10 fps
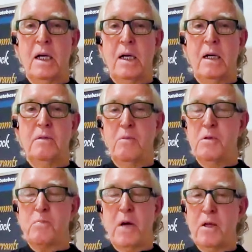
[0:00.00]

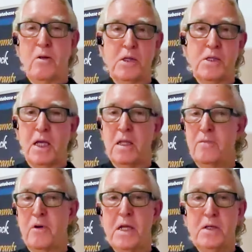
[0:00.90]
It was probably only
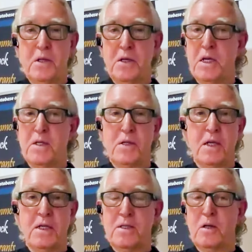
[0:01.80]
selling for 8 to 10
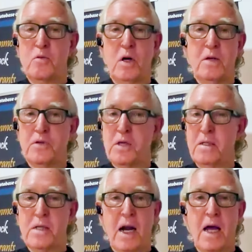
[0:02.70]
cents to 12 cents.